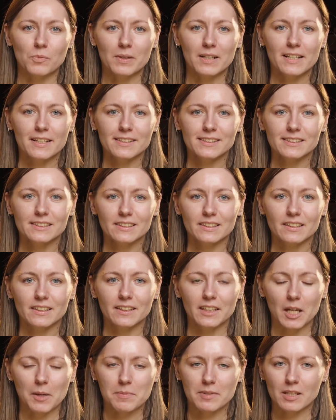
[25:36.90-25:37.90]
For millions,
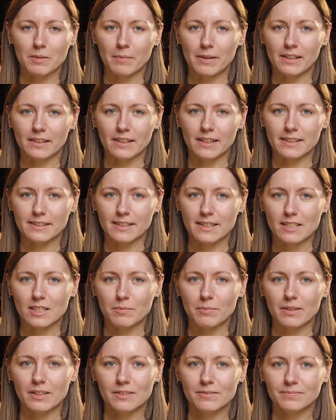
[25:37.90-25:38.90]
games remain
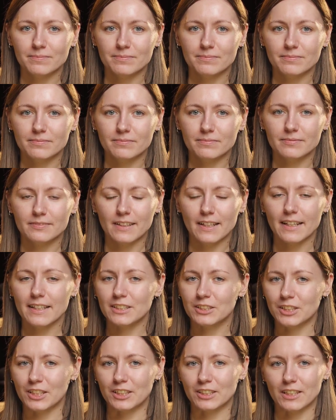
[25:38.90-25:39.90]
inaccessible.
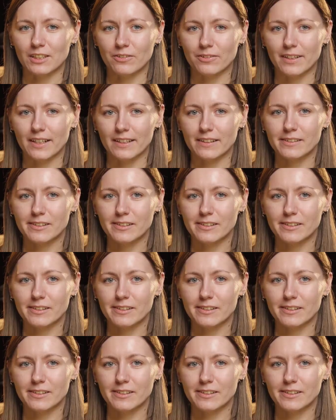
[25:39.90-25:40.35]
Let's change that